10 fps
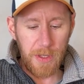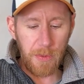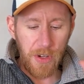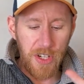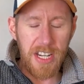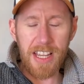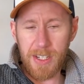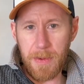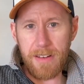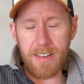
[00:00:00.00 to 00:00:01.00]
with what she
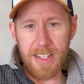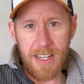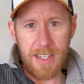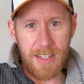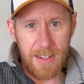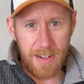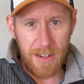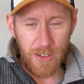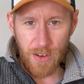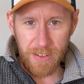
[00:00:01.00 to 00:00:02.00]
experiences
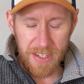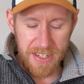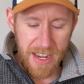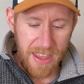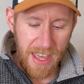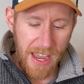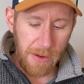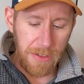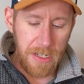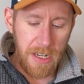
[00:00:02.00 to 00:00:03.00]
during the stay at the
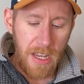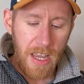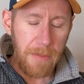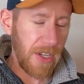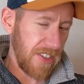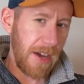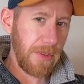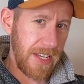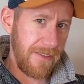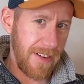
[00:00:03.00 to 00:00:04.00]
house, because that
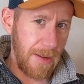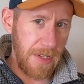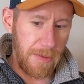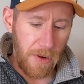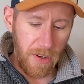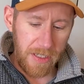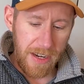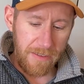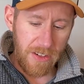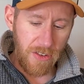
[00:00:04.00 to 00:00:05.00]
would definitely be spoiler
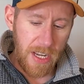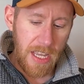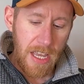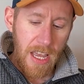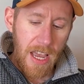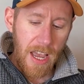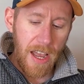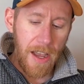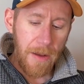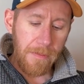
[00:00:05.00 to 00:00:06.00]
territory.
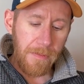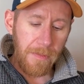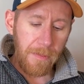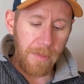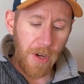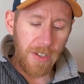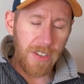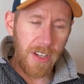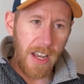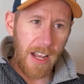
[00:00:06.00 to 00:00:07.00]

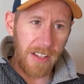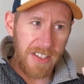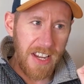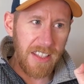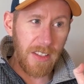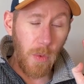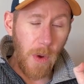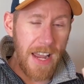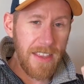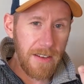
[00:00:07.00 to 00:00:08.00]
But I'll say that the
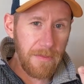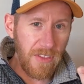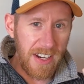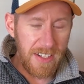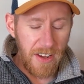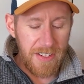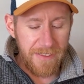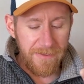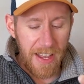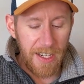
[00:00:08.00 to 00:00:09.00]
way that Marasco
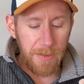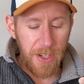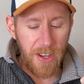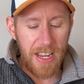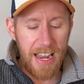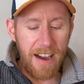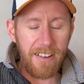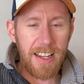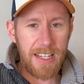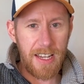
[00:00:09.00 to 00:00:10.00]
developed her
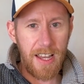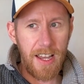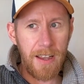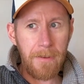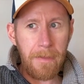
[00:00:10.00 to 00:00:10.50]
character